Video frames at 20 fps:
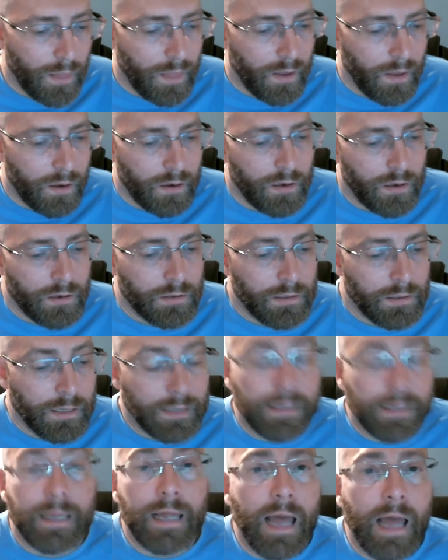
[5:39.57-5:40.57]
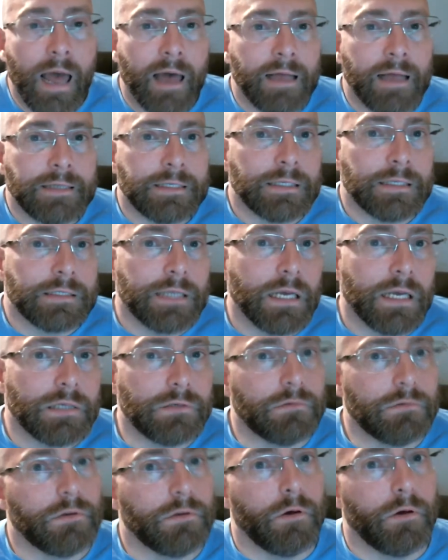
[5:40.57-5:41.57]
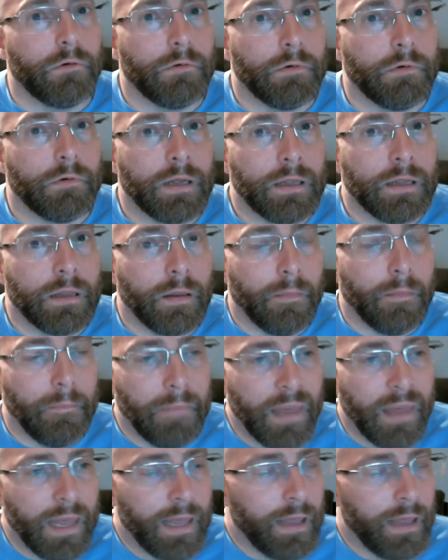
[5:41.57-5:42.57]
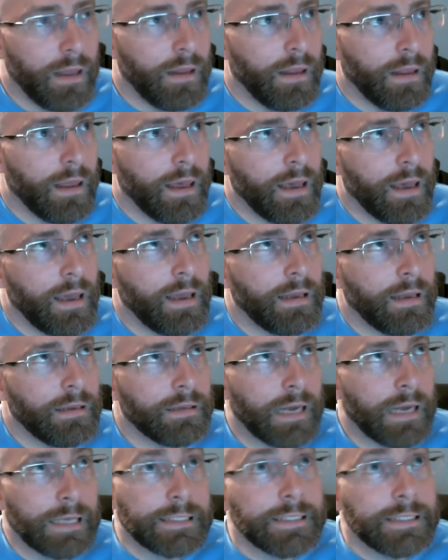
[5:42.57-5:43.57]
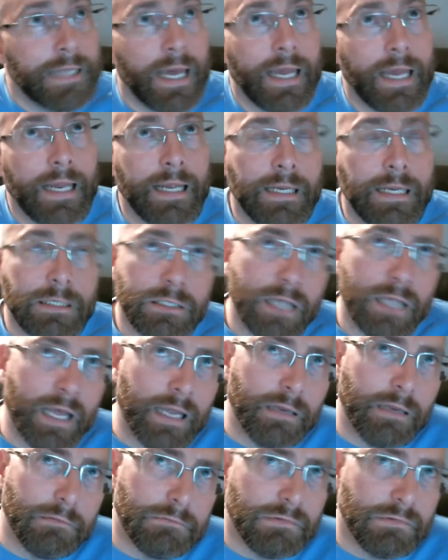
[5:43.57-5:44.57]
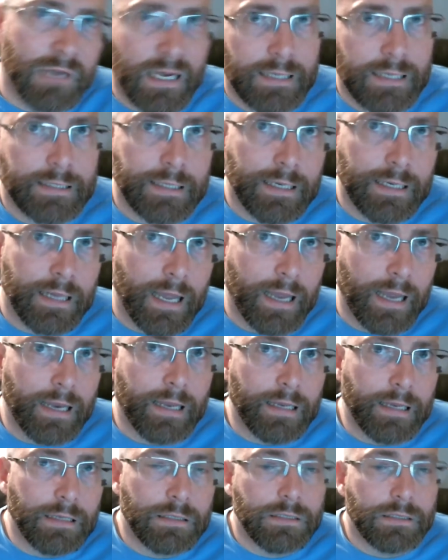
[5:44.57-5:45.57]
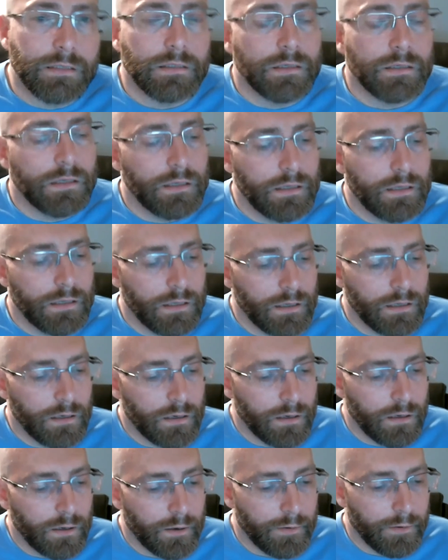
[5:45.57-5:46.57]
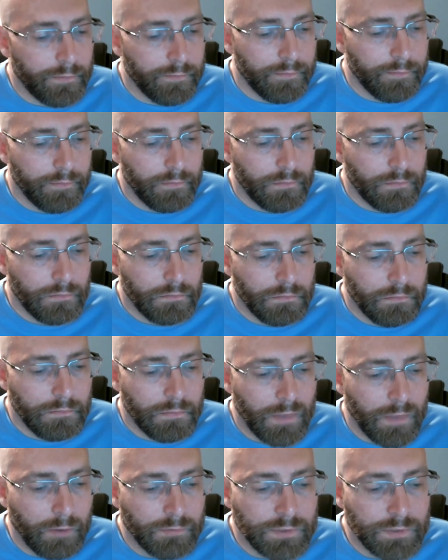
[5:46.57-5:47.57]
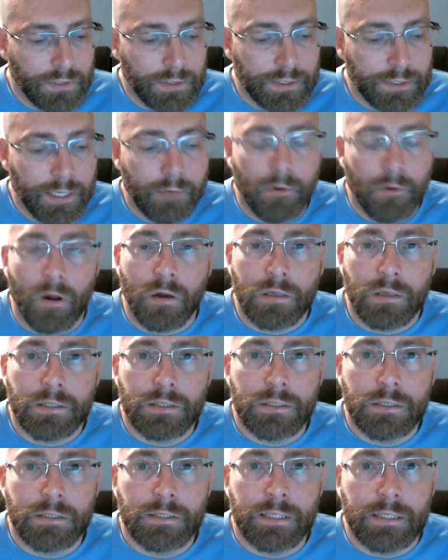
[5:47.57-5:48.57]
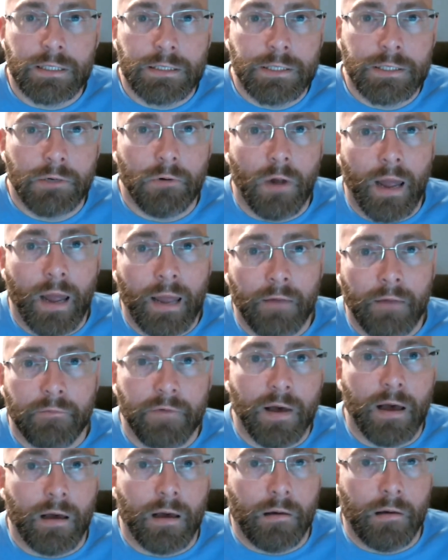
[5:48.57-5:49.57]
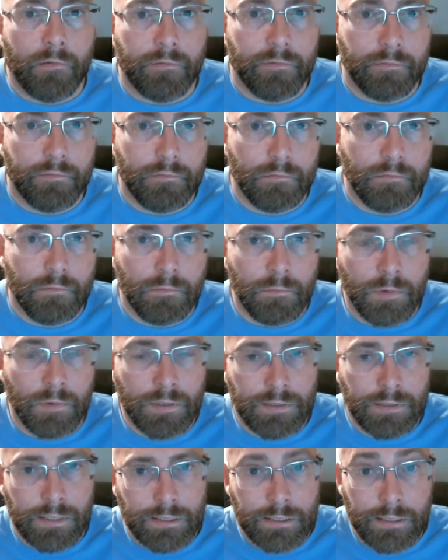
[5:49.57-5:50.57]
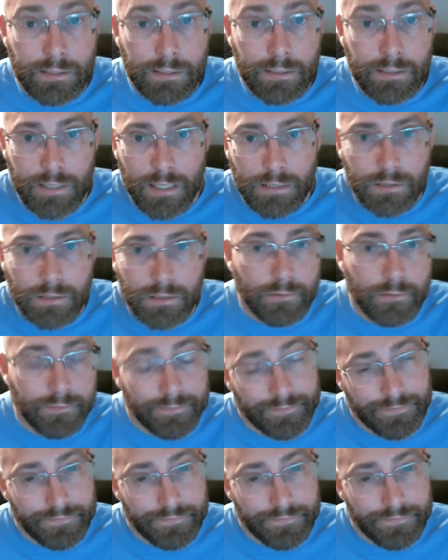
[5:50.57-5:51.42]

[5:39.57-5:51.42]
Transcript: It did have a successor though in the mid 1980s, late 1980s. Uh, it was the Xerox 6085 was its successor.